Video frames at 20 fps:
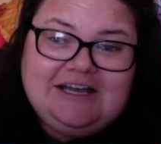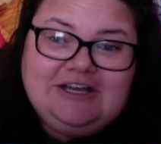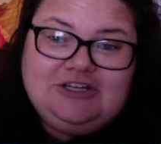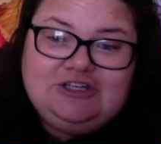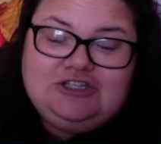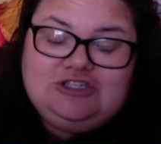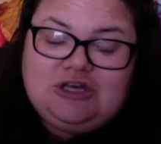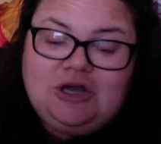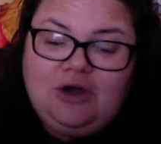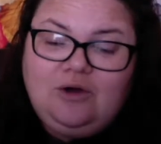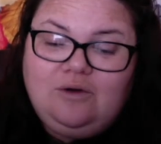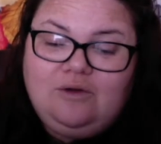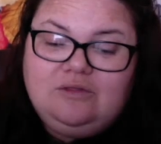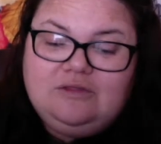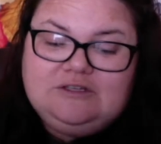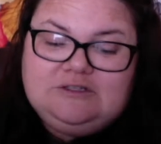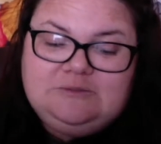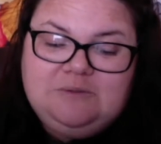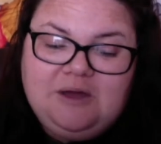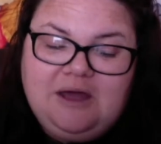So
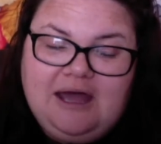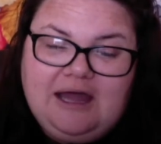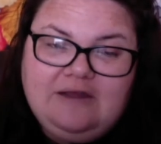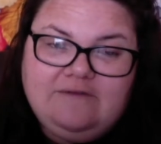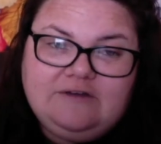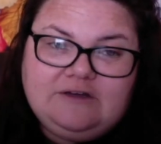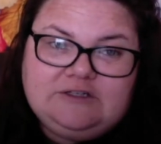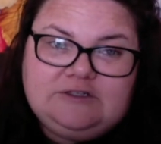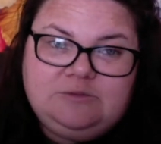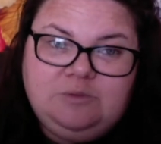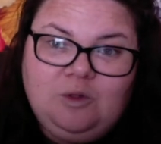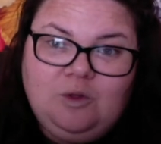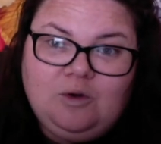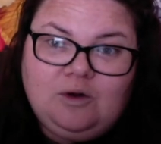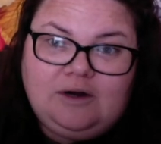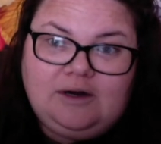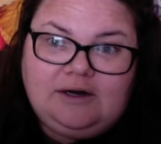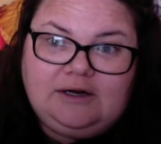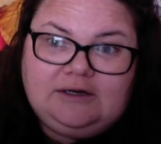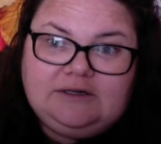this book kind of
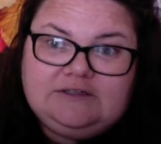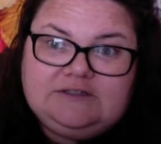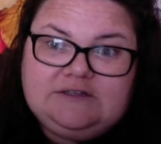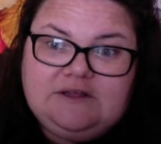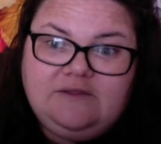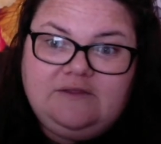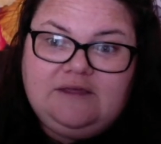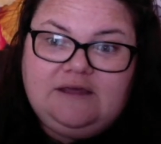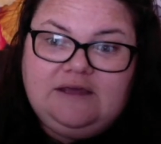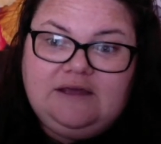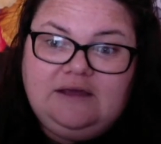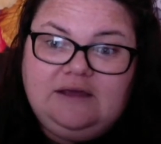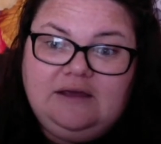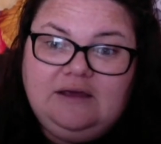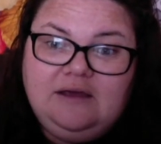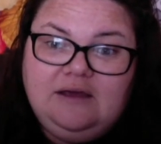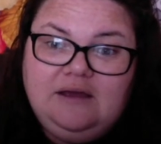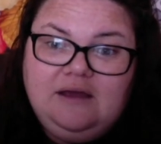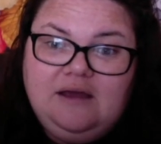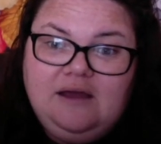explores
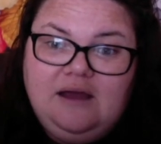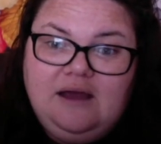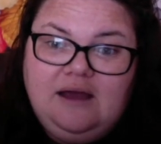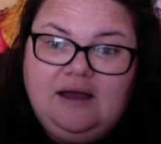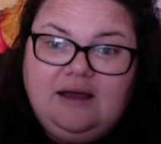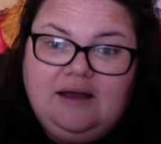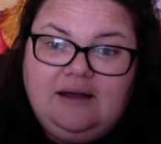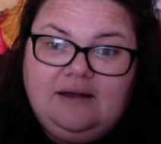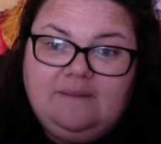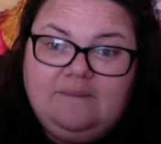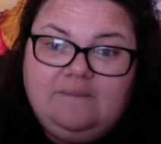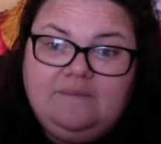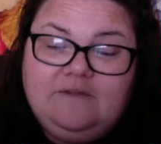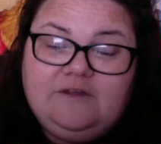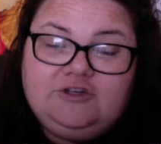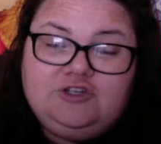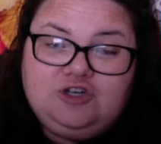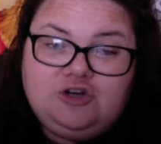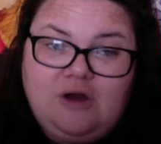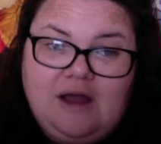the um,
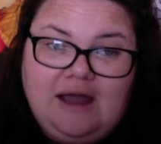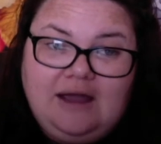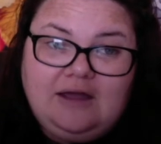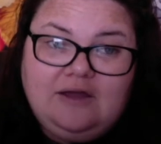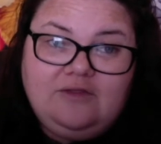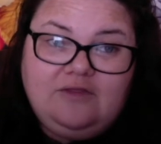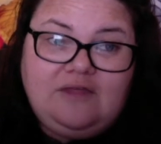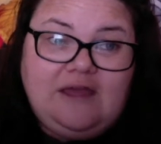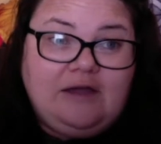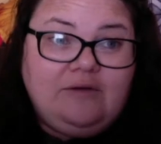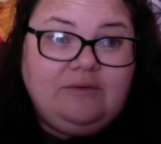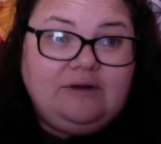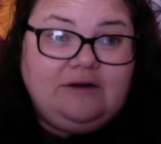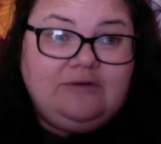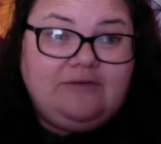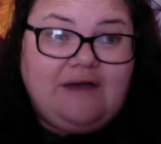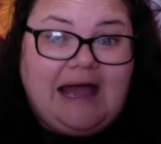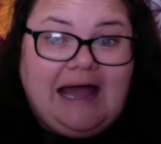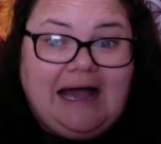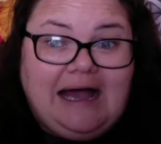the trek they would
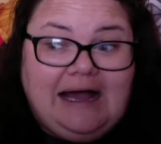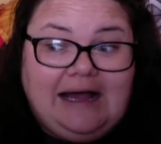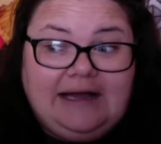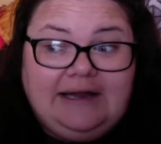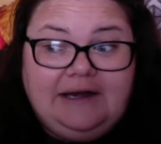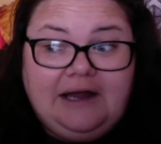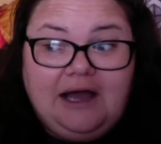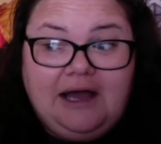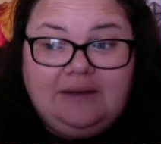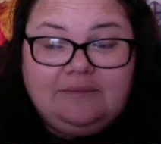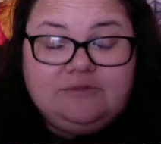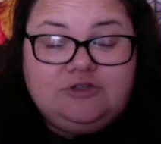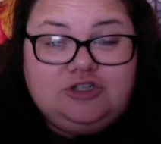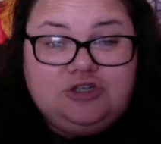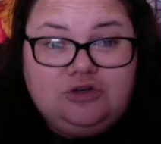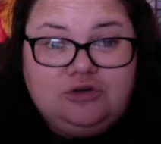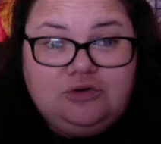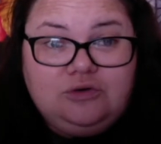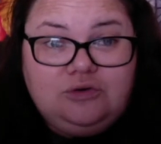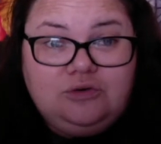have had up
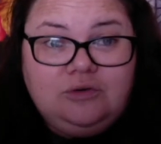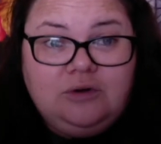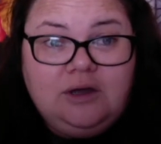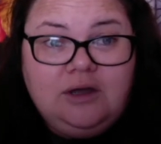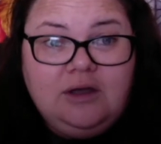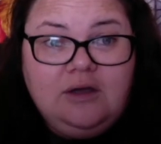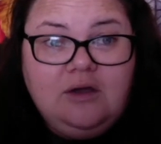to